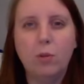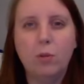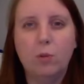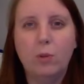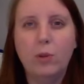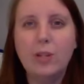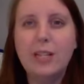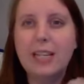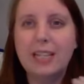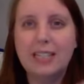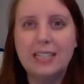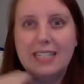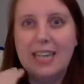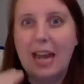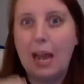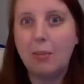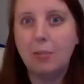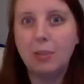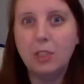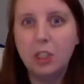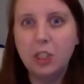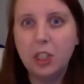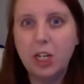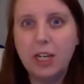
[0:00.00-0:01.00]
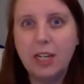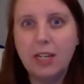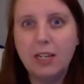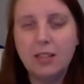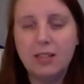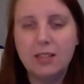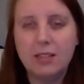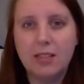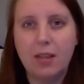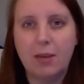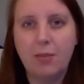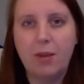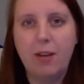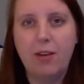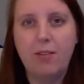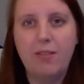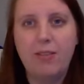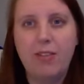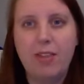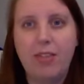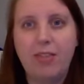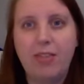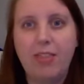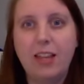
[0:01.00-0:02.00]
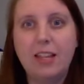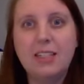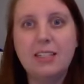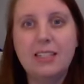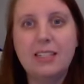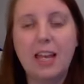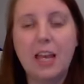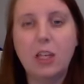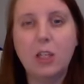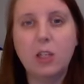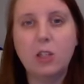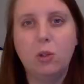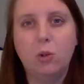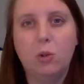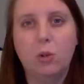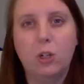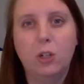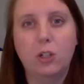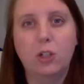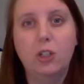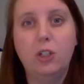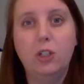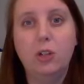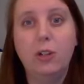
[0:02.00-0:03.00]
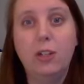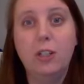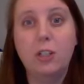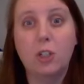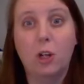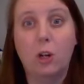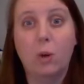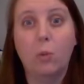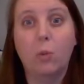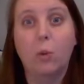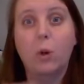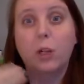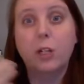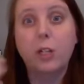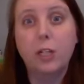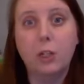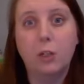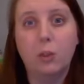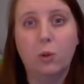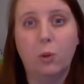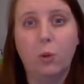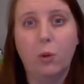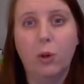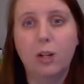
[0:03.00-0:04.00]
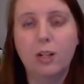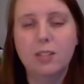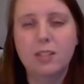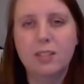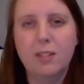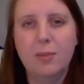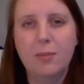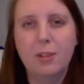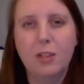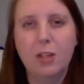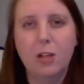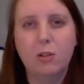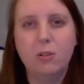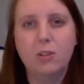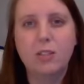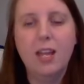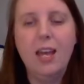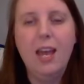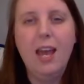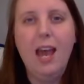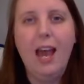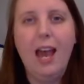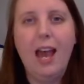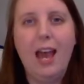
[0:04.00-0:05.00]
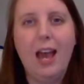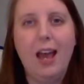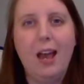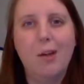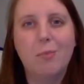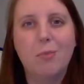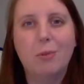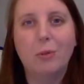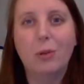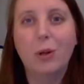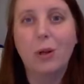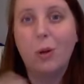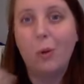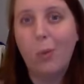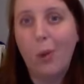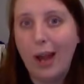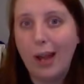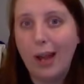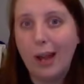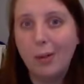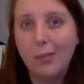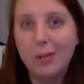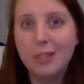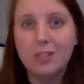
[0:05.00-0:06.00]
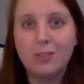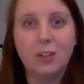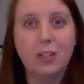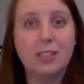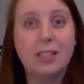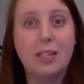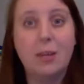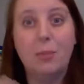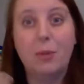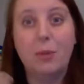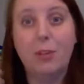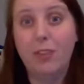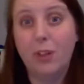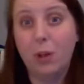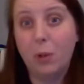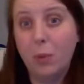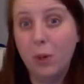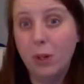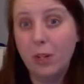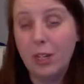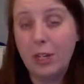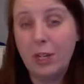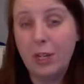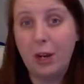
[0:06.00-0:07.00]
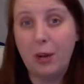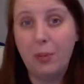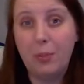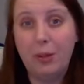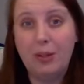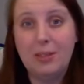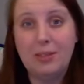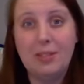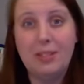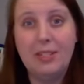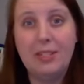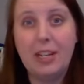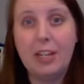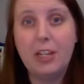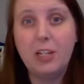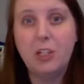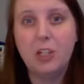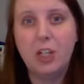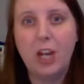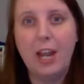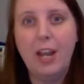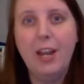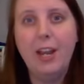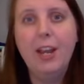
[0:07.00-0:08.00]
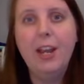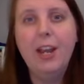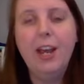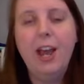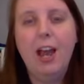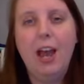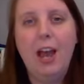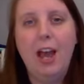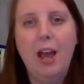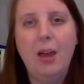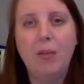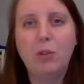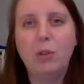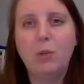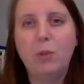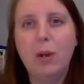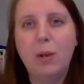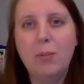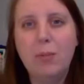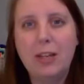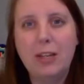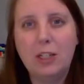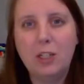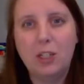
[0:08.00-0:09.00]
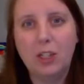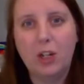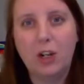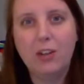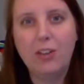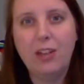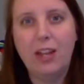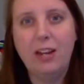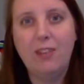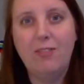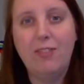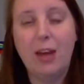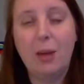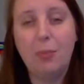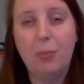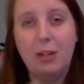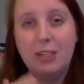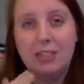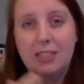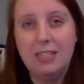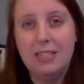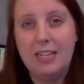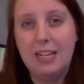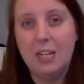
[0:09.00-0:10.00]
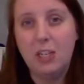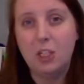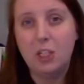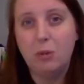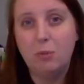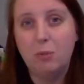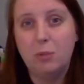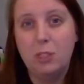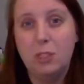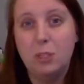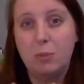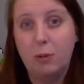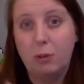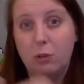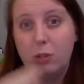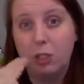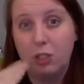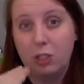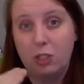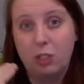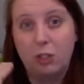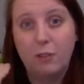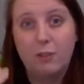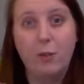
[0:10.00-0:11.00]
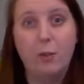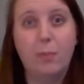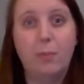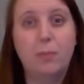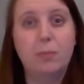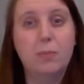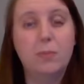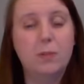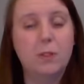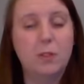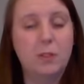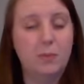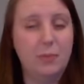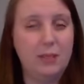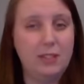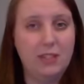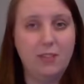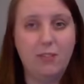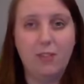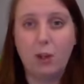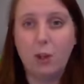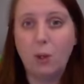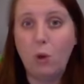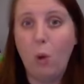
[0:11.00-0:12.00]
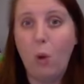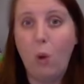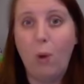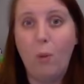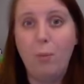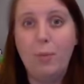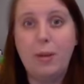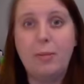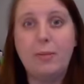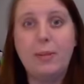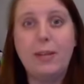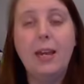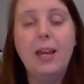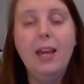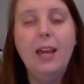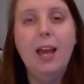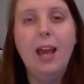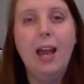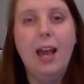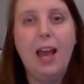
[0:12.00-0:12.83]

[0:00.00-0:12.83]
reestablishing some of the things that your students are working towards, some of those requirements. For example, if they're working on a presentation, you want to make sure that if that presentation was supposed to serve a specific goal, maybe